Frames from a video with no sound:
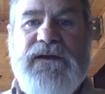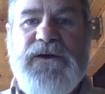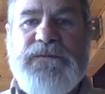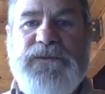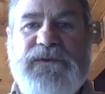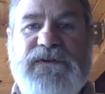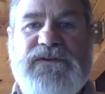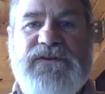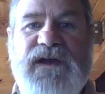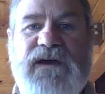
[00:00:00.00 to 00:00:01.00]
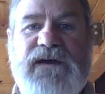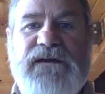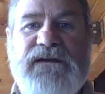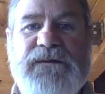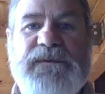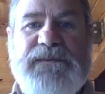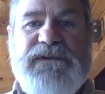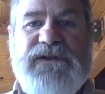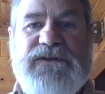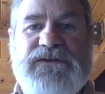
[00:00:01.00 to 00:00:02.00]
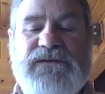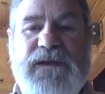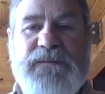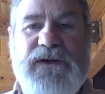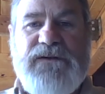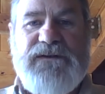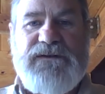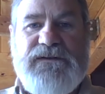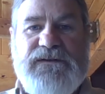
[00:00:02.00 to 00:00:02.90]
helped with the design and implementation of that project,